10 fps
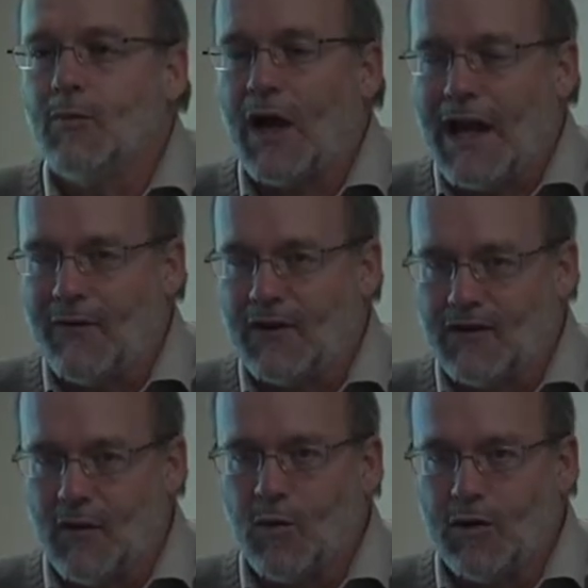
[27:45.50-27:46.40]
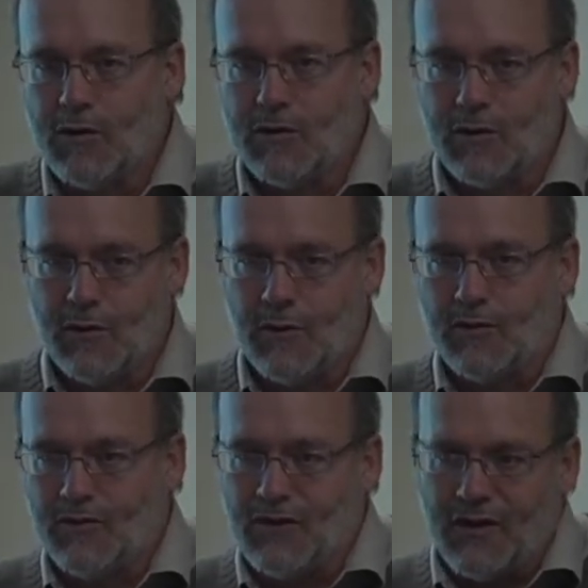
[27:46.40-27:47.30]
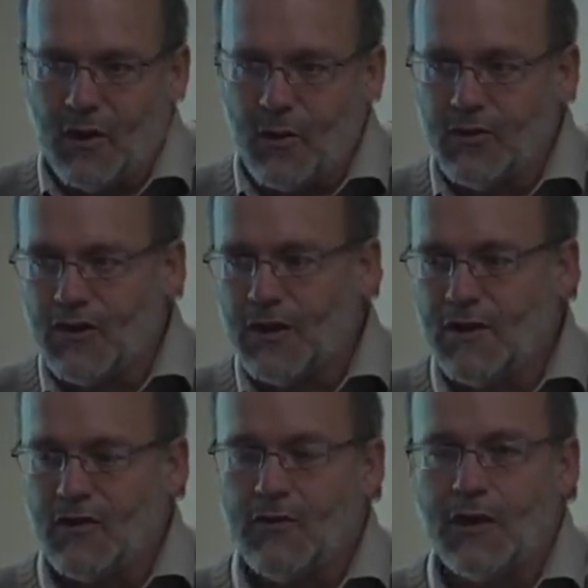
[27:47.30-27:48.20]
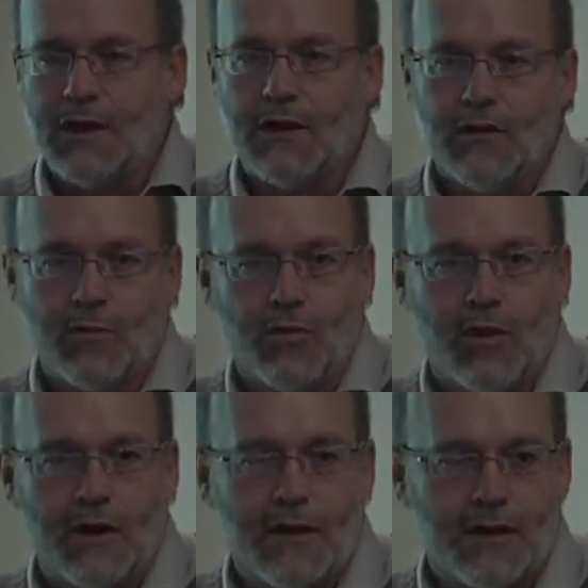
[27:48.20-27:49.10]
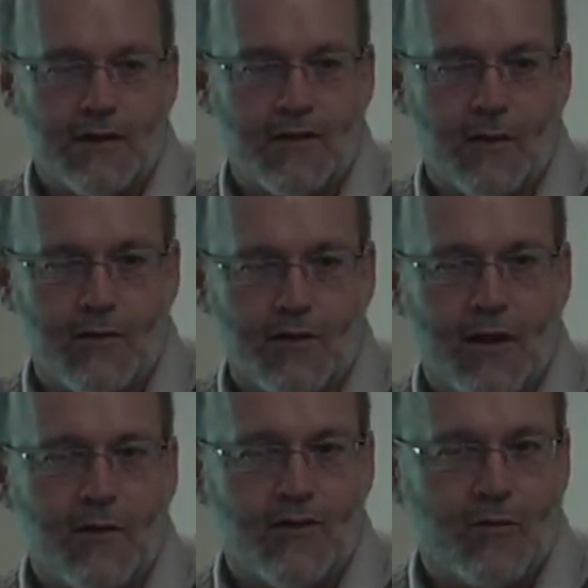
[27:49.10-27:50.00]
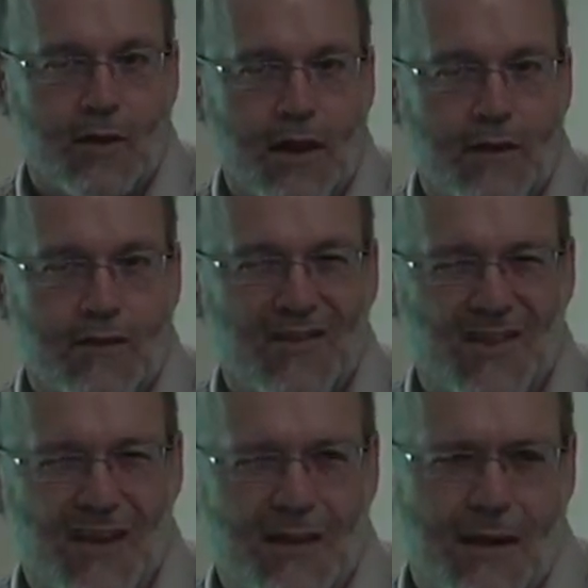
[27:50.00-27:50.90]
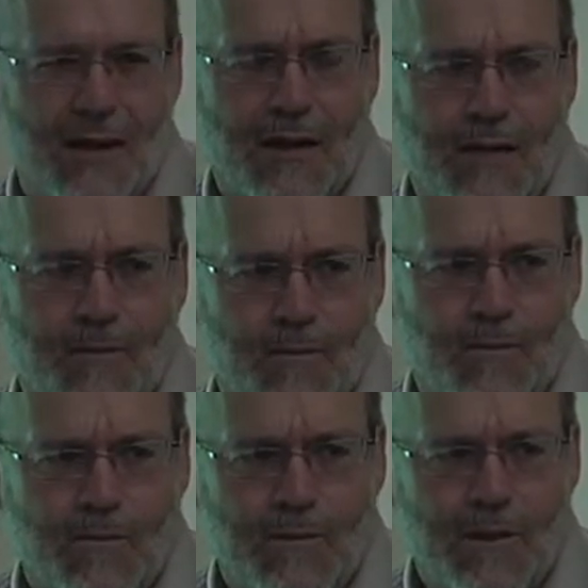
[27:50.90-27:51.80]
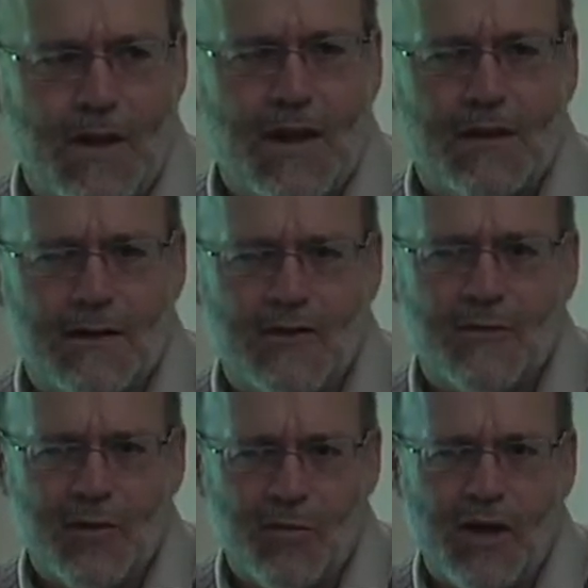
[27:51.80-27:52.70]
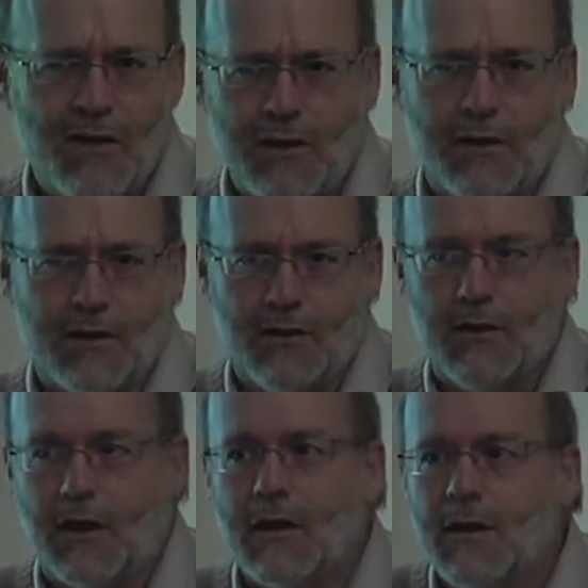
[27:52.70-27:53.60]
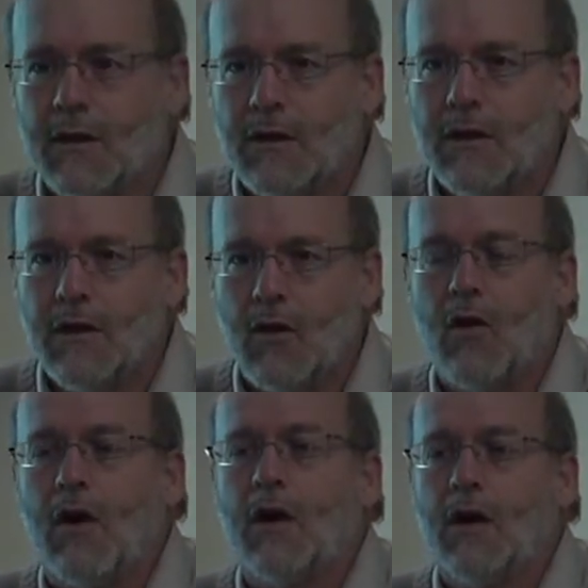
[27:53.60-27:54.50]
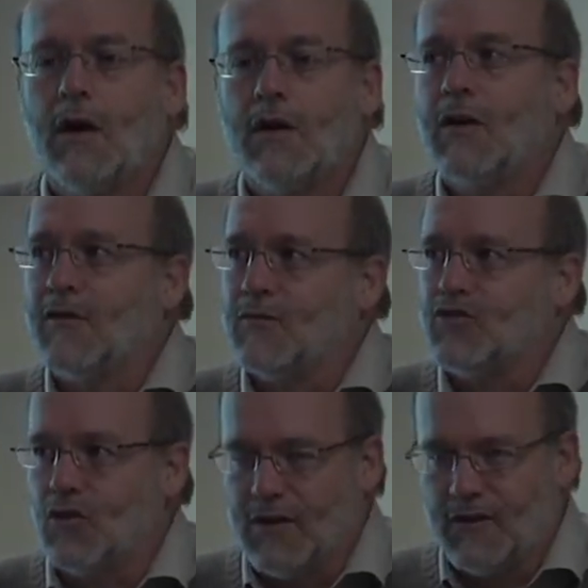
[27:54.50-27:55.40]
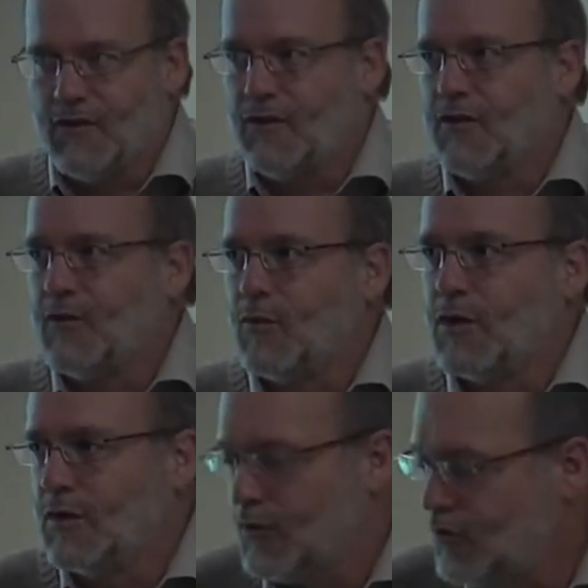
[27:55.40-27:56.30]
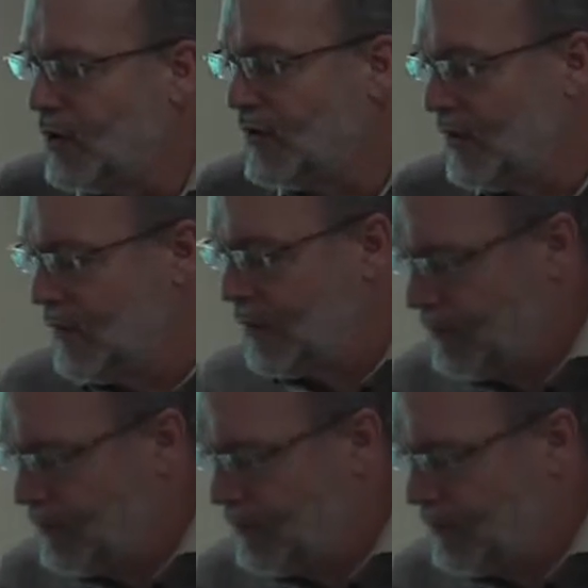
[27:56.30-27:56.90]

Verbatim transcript: having someone who knows the industry, can look broadly, can sort of give you some guidance and say, yeah, there's something better you can do here. Or you have some choices. You have some really good choices.